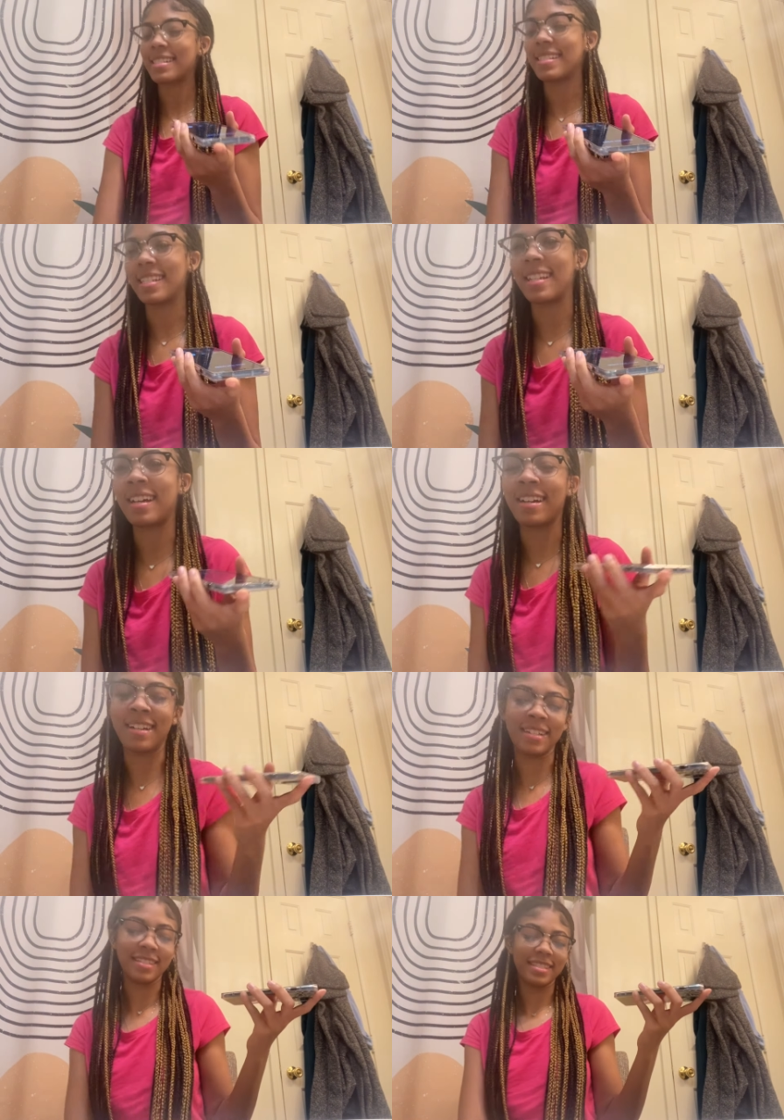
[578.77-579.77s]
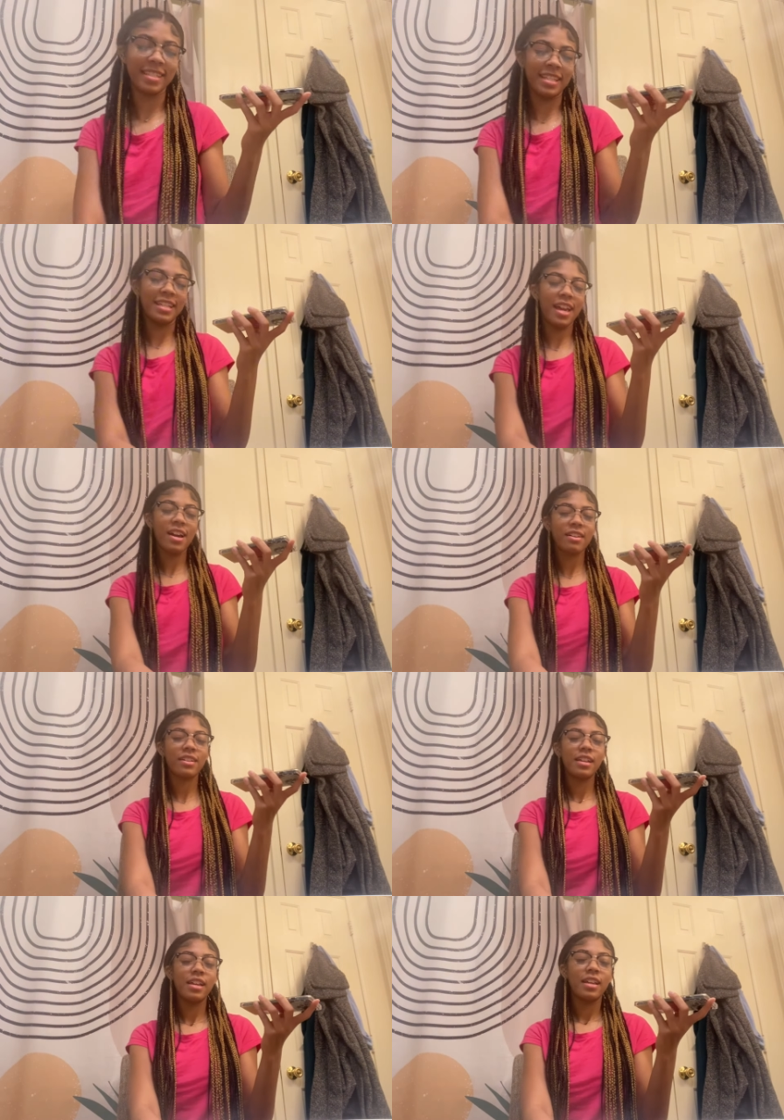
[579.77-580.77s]
Nah, see
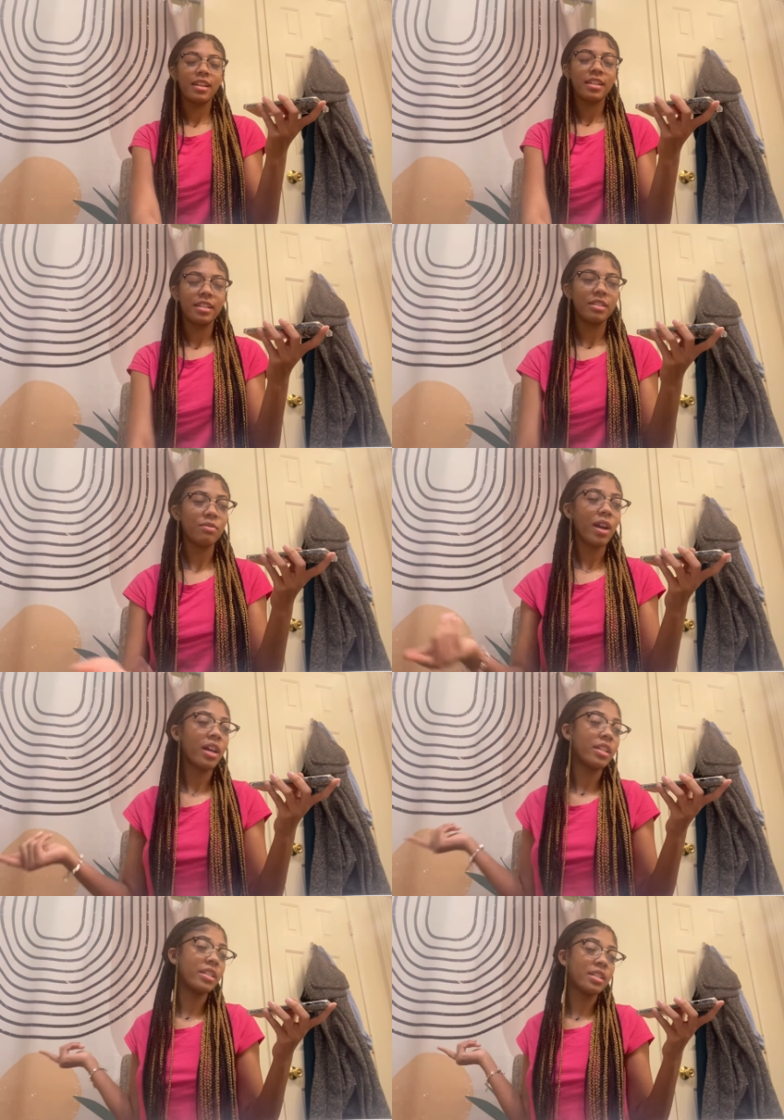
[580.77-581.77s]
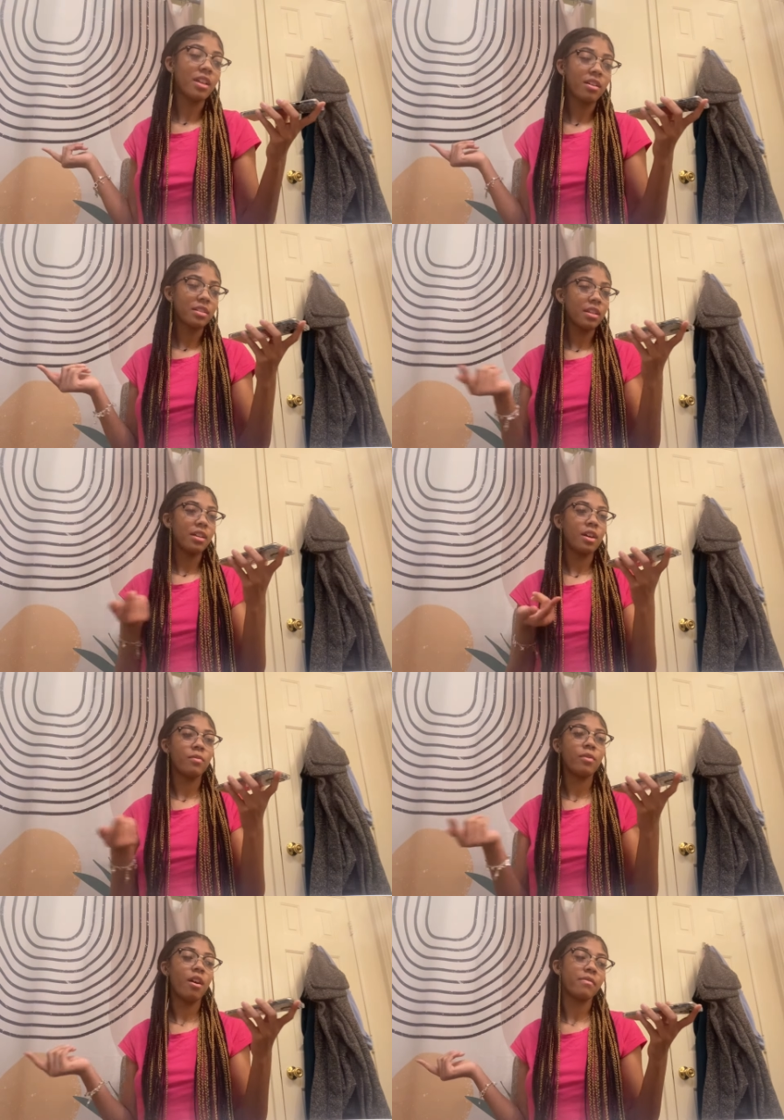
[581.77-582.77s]
now, you gotta either talk to her or
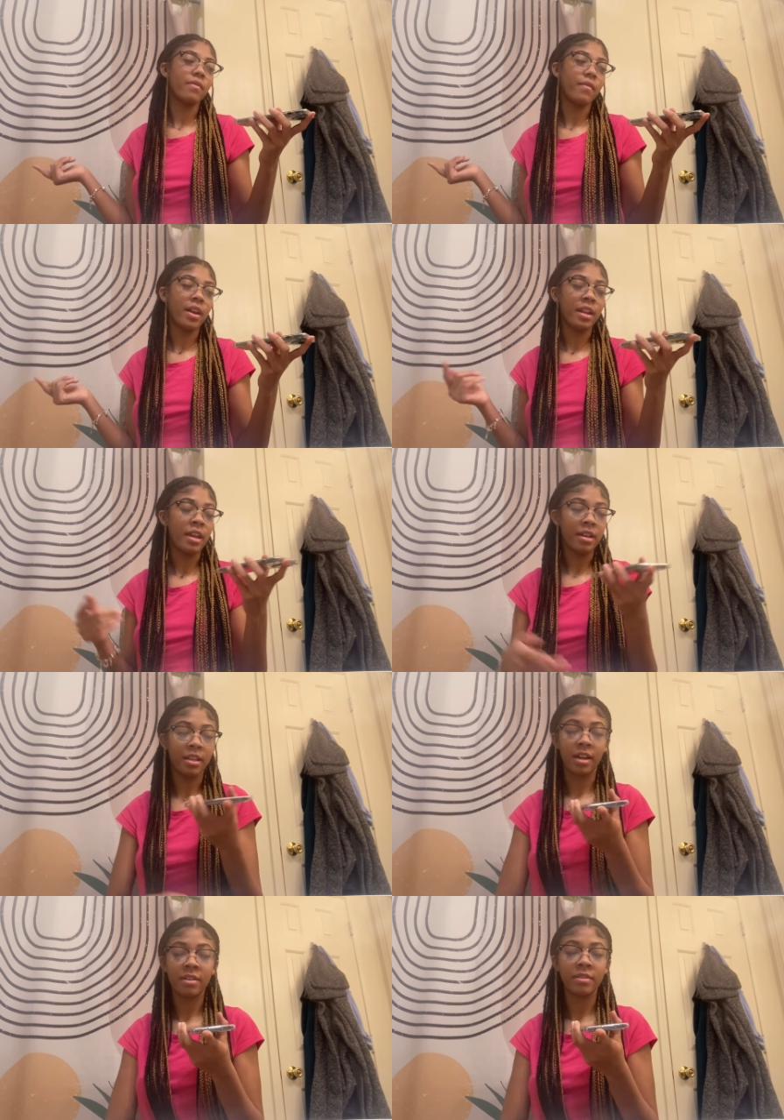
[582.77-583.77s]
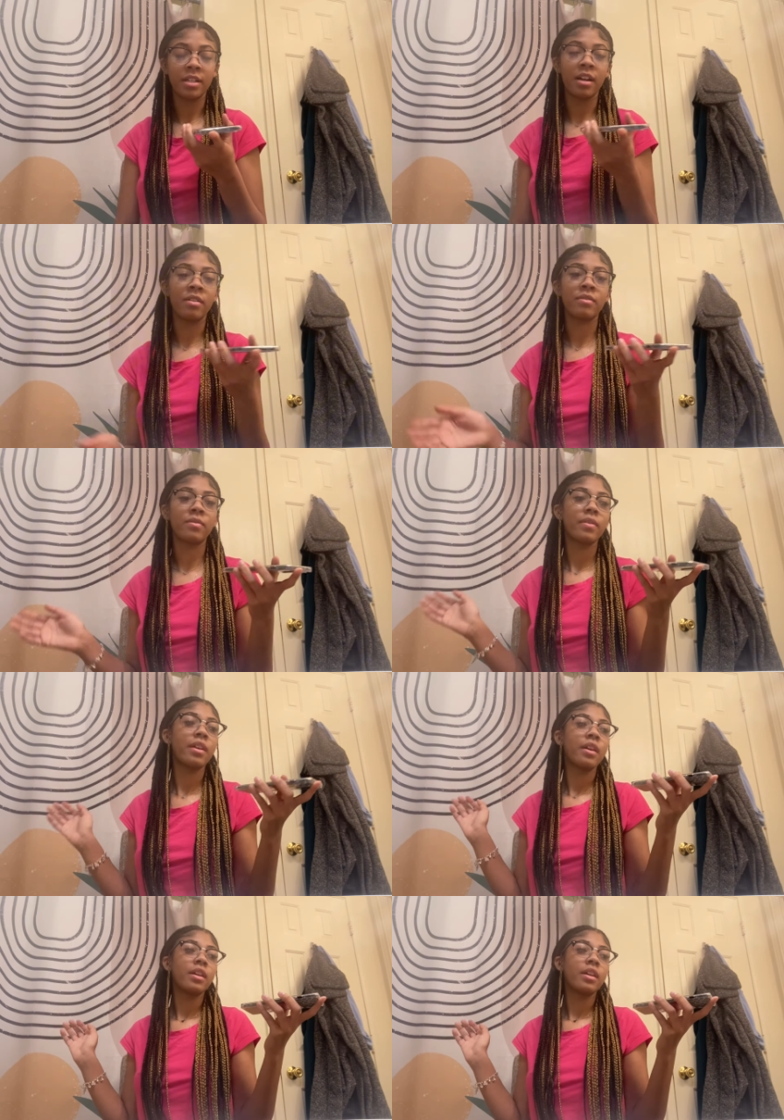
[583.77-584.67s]
we got to fight it out. Like I don't, I don't.